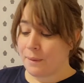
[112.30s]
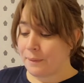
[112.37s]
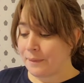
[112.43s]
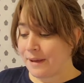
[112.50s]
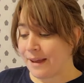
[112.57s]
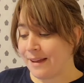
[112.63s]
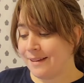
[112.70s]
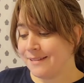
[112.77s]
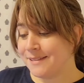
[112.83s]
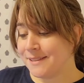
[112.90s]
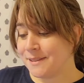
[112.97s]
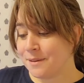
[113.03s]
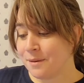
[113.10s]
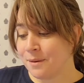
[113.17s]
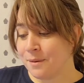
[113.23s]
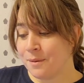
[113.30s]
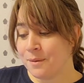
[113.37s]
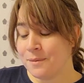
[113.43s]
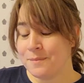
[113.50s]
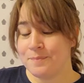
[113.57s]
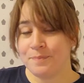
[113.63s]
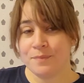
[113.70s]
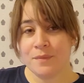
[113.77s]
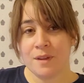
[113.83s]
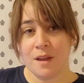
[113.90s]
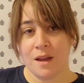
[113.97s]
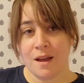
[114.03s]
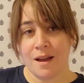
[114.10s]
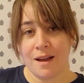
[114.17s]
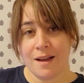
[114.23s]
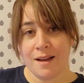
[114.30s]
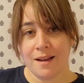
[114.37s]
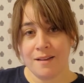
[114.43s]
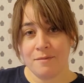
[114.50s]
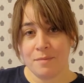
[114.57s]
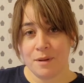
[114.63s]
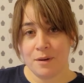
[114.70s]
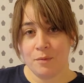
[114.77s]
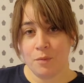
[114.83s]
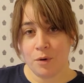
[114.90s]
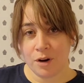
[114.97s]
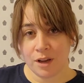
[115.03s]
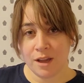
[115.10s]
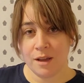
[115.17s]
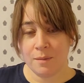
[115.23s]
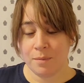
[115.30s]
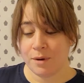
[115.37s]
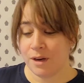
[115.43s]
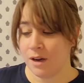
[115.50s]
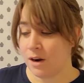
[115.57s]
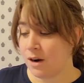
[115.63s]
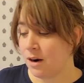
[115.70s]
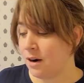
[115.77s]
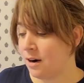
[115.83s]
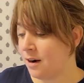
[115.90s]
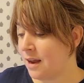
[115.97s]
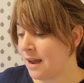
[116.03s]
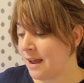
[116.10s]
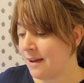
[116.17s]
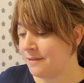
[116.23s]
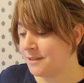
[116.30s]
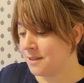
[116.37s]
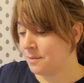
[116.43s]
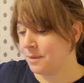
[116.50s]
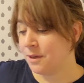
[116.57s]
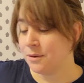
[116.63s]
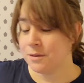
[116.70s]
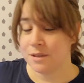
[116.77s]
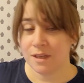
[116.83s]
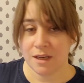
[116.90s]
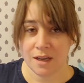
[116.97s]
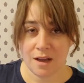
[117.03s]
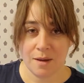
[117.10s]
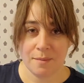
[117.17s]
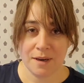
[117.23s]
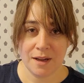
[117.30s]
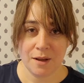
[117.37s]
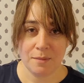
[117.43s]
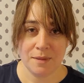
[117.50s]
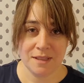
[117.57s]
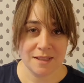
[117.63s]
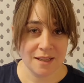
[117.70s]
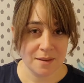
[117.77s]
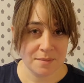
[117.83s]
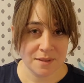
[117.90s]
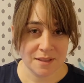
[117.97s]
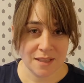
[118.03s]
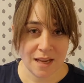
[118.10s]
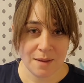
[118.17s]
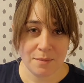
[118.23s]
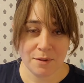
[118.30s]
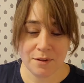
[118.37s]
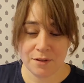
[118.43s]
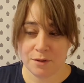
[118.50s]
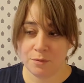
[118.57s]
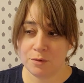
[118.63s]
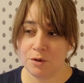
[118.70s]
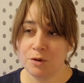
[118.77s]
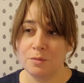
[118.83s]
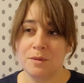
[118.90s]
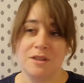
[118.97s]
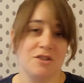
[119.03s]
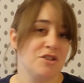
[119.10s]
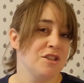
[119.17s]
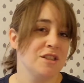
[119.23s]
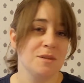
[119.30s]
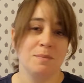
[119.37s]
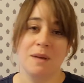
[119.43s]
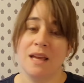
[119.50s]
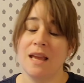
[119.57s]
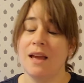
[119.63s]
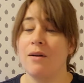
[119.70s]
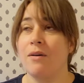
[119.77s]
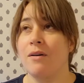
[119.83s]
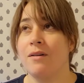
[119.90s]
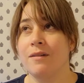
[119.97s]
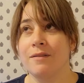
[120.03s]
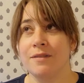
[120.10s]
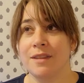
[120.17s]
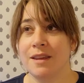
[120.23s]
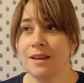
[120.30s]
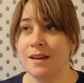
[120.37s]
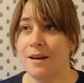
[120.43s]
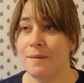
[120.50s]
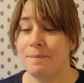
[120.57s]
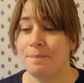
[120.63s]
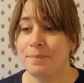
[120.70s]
Okay, so I've been working pretty hard. I have somebody who's going to come and help me set up the table in the room, and she's picking out all the